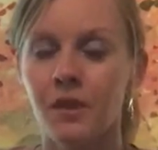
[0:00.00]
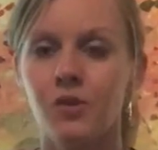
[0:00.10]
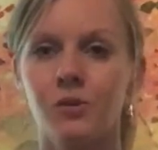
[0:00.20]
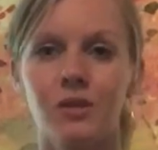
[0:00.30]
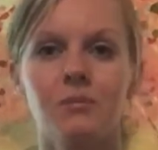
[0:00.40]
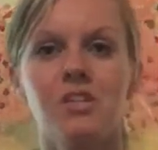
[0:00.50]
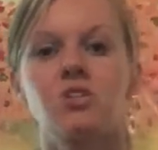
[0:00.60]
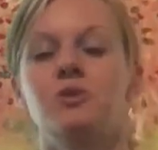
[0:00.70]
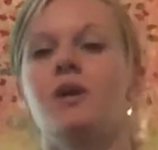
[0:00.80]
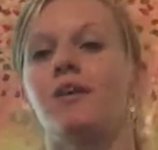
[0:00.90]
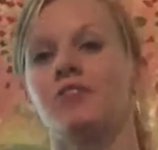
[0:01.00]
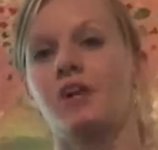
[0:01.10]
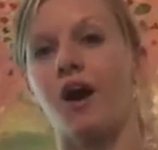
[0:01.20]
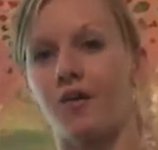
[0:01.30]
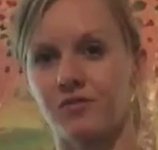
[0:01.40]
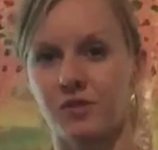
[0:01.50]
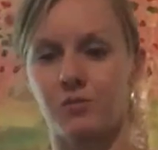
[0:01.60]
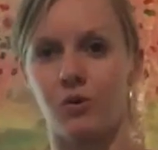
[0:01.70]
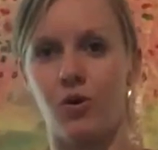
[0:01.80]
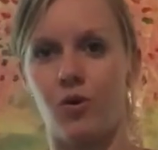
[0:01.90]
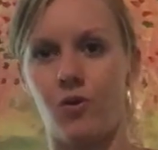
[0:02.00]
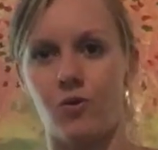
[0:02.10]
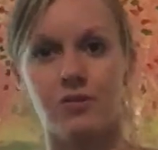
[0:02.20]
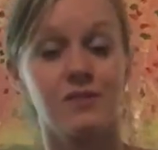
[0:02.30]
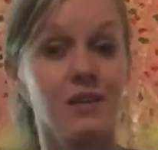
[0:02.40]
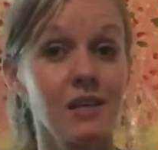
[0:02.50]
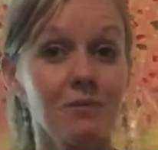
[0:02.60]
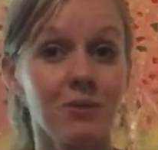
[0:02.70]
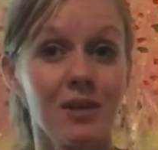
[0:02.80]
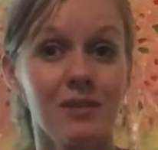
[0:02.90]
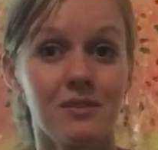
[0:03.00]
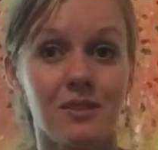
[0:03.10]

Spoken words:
You want to make sure you have a comfortable seating place.